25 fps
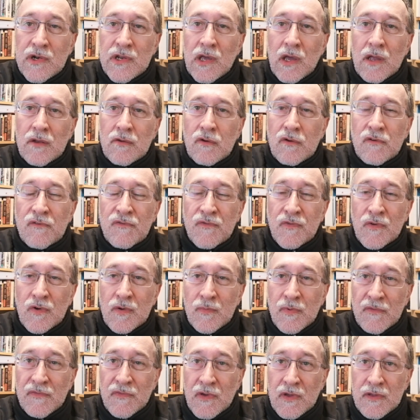tenured
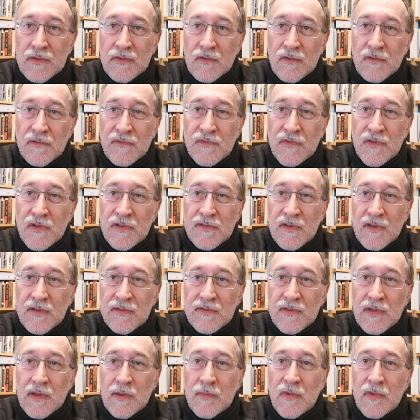full professor of physics.